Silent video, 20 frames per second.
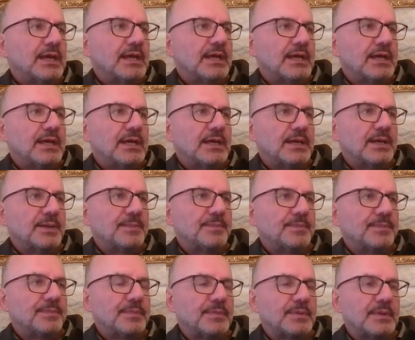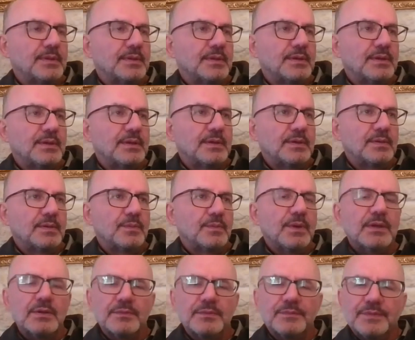
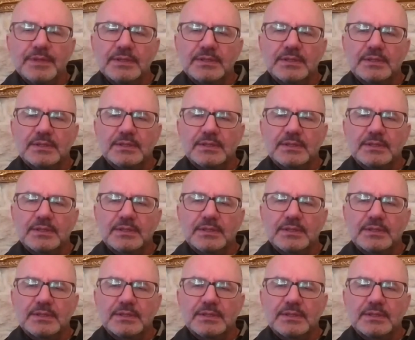One of it,